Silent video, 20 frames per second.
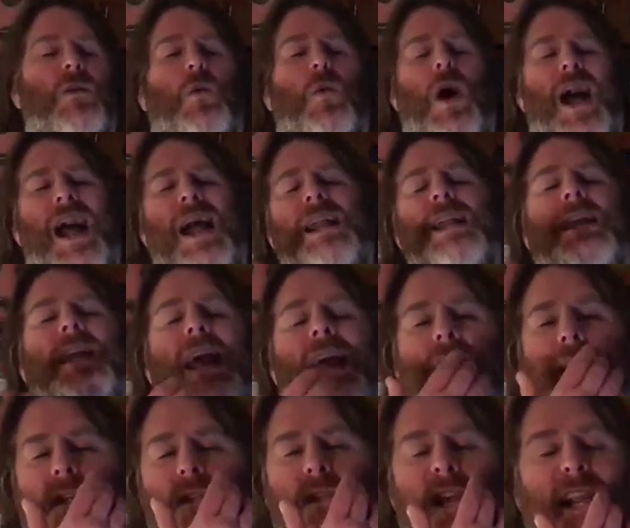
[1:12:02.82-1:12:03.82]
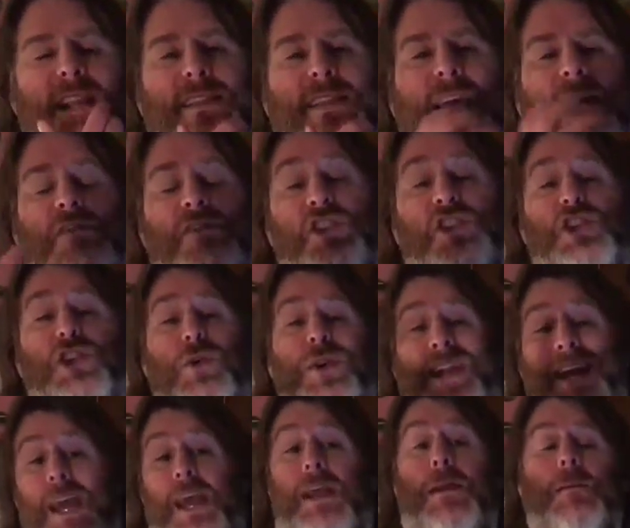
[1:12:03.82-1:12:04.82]
were Annie Lennox and Dave Stewart
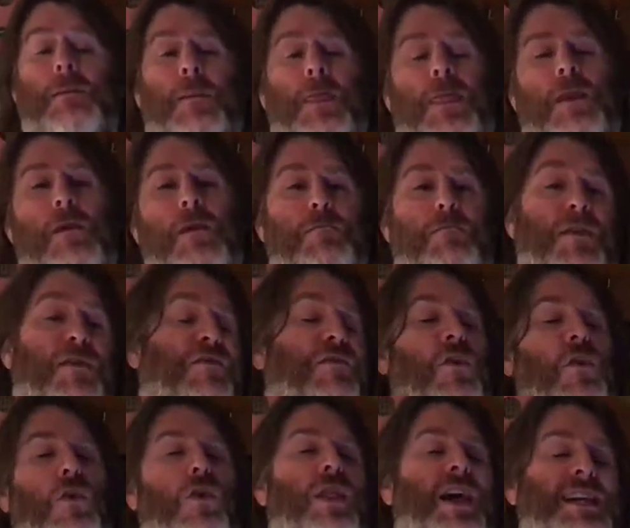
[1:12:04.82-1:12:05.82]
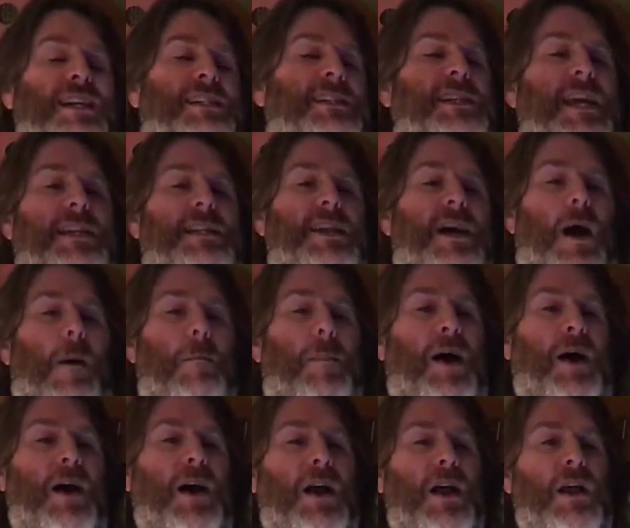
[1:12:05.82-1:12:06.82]
in before they set up
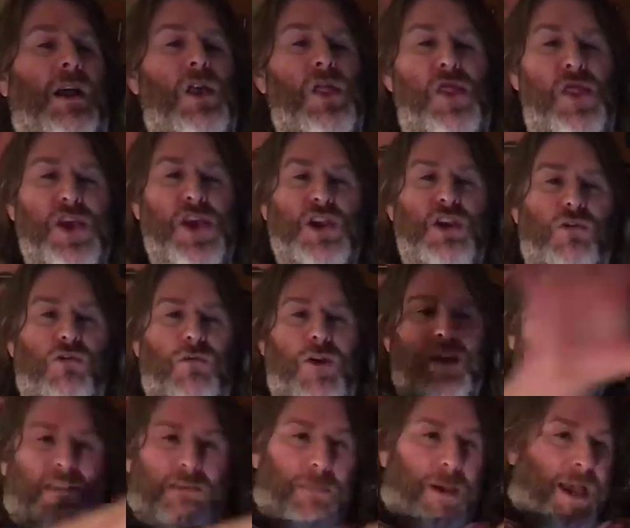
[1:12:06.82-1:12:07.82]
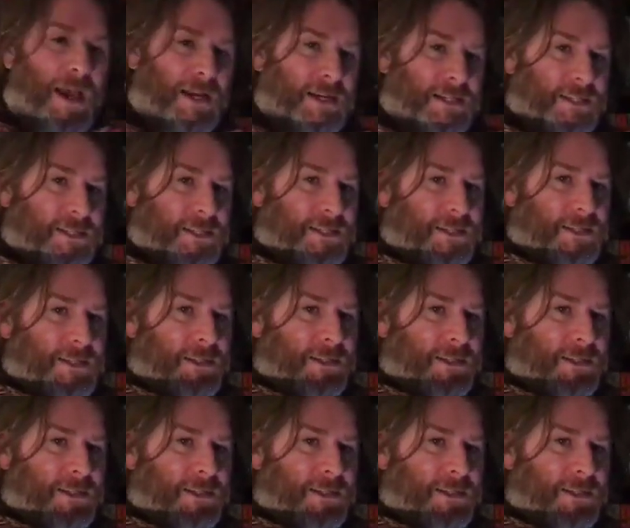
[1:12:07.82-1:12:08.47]
the Eurythmics?